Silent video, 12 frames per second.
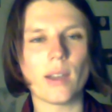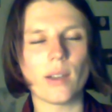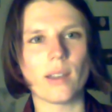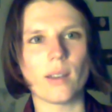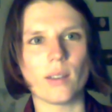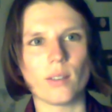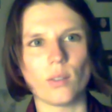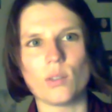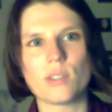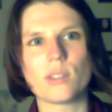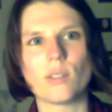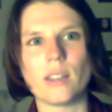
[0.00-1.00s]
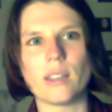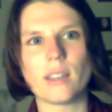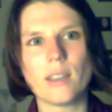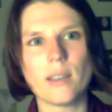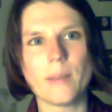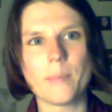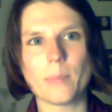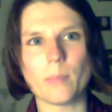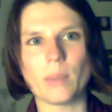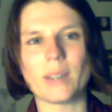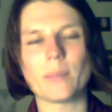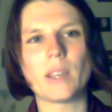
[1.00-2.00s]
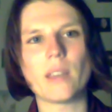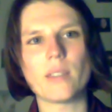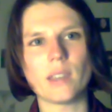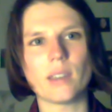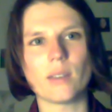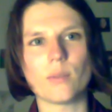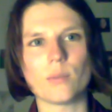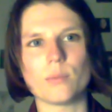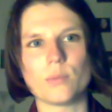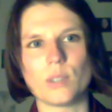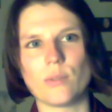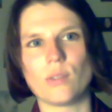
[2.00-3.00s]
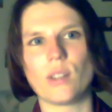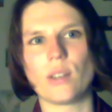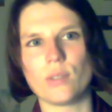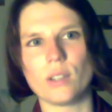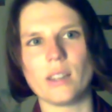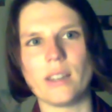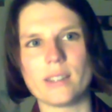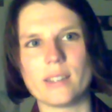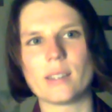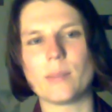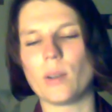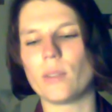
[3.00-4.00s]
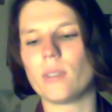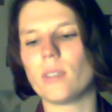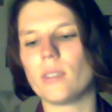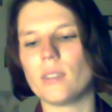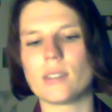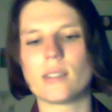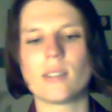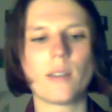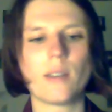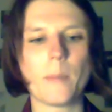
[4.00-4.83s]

And also like, but I think whatever like realizes about this,